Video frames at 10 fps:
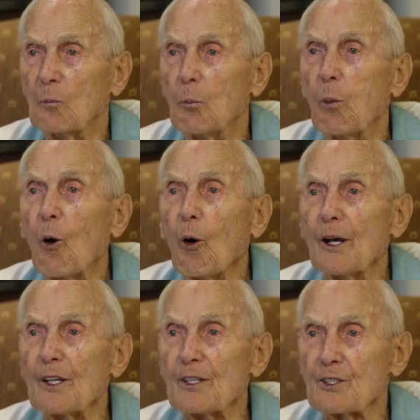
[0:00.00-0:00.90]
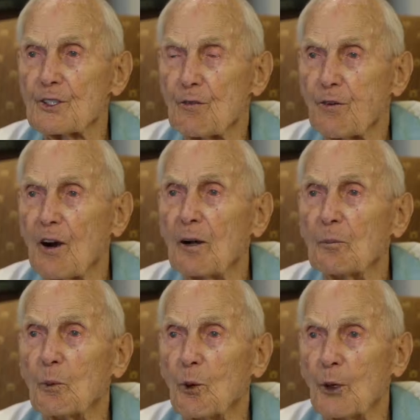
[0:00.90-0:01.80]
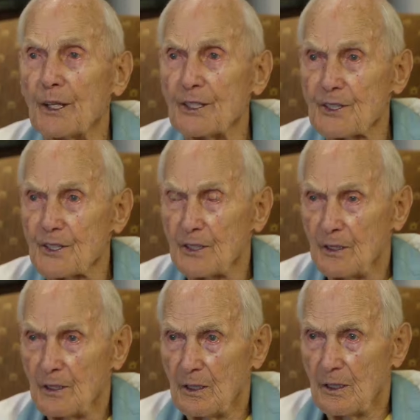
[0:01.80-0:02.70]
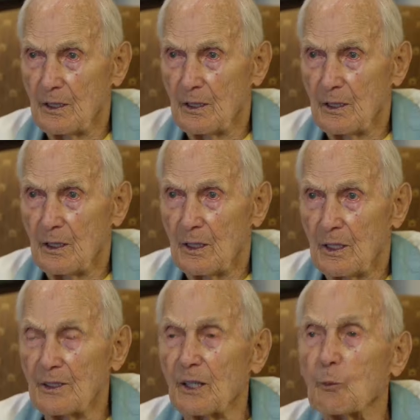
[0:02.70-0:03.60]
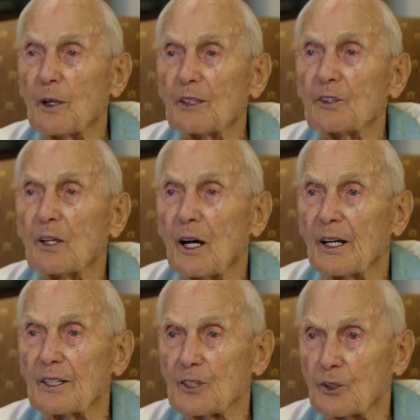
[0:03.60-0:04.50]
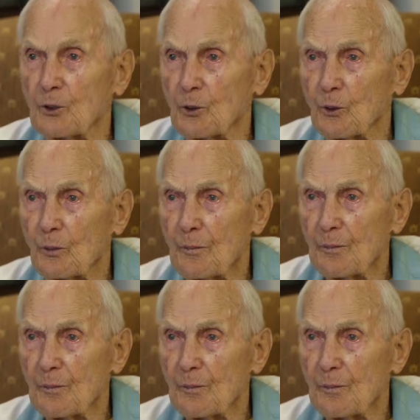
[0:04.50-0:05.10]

boys, farm boys, that went to high school,